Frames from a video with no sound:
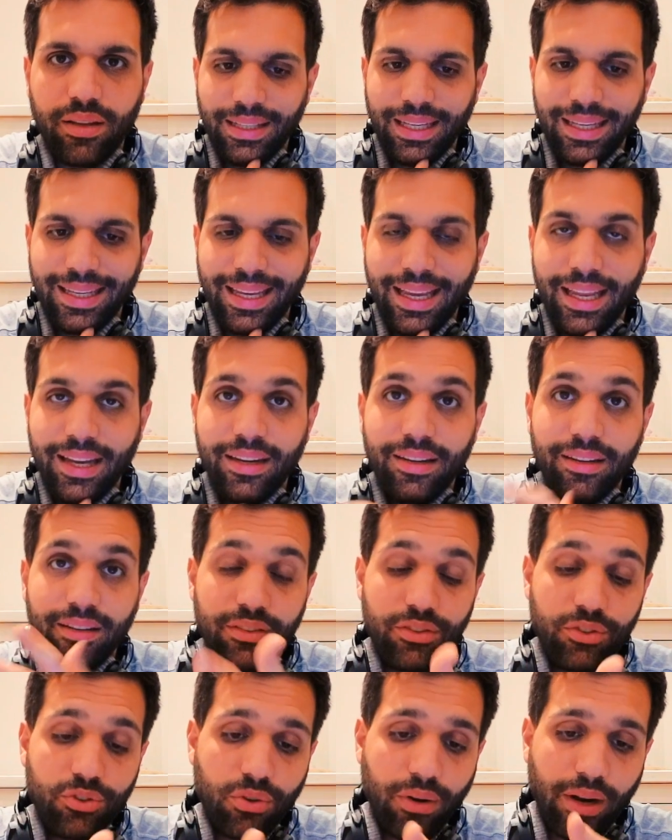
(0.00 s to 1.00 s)
Again,
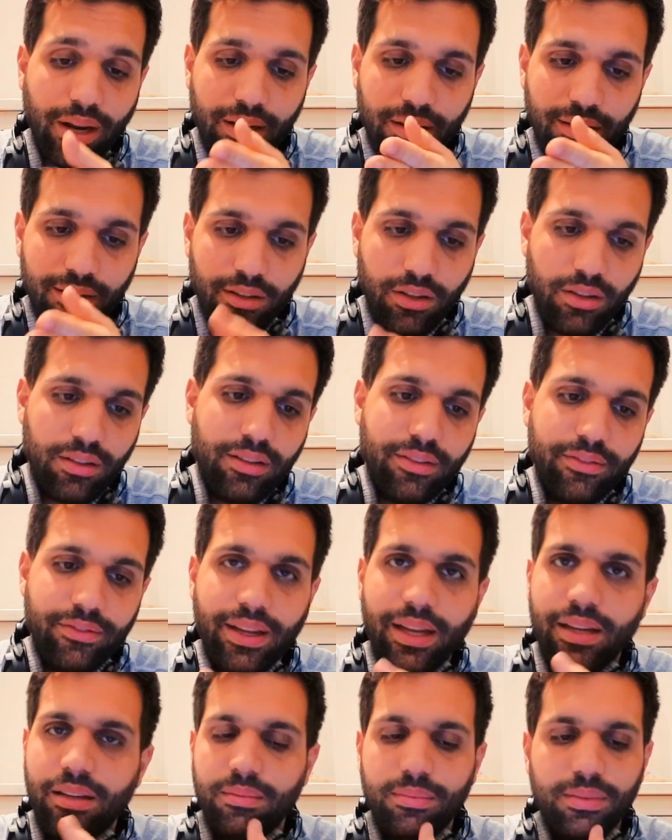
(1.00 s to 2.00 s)
a track not
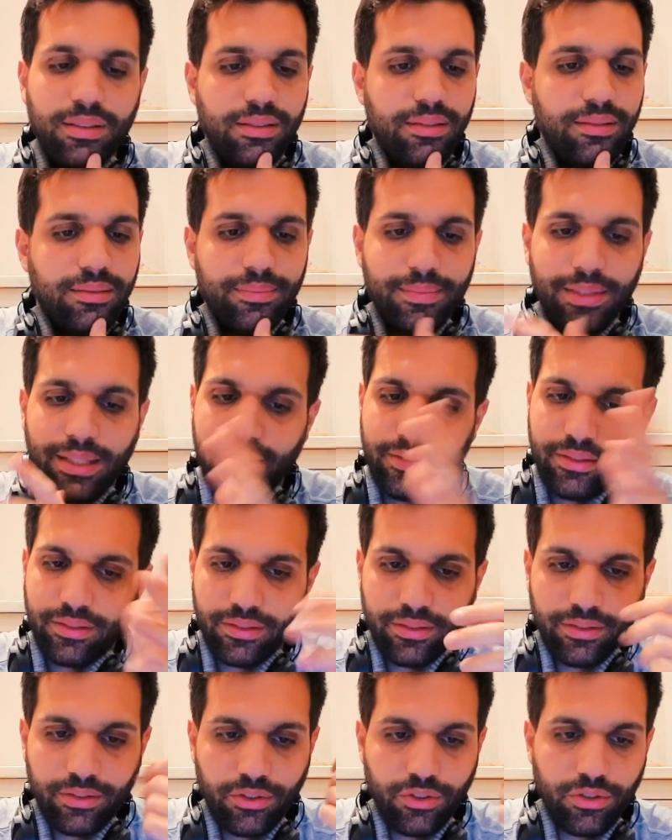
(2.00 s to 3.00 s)
available,
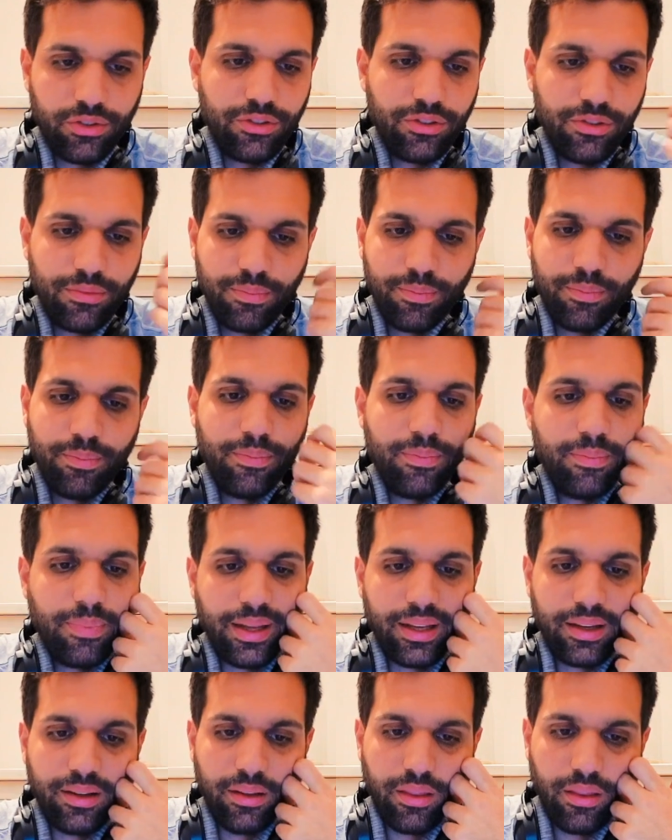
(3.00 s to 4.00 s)
let's just
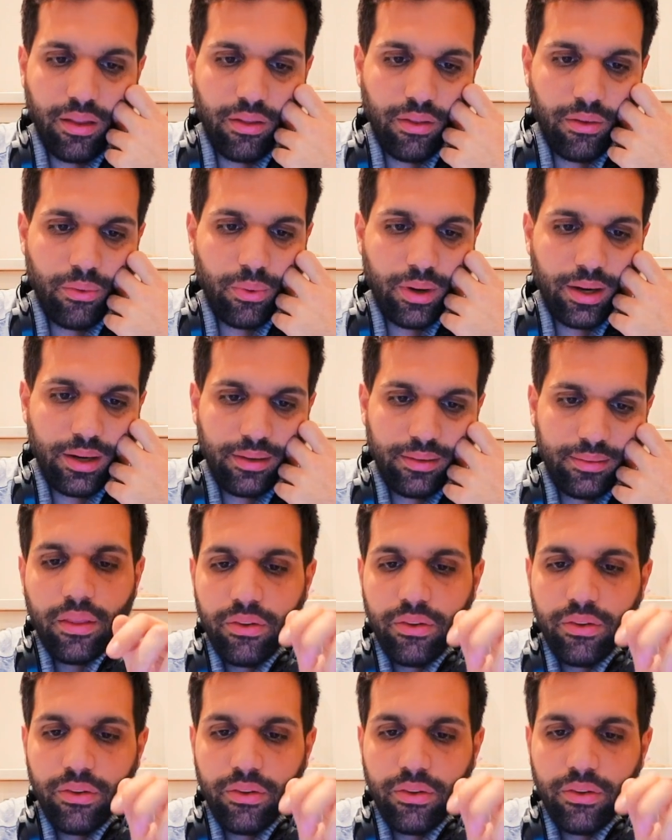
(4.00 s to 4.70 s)
pick another one.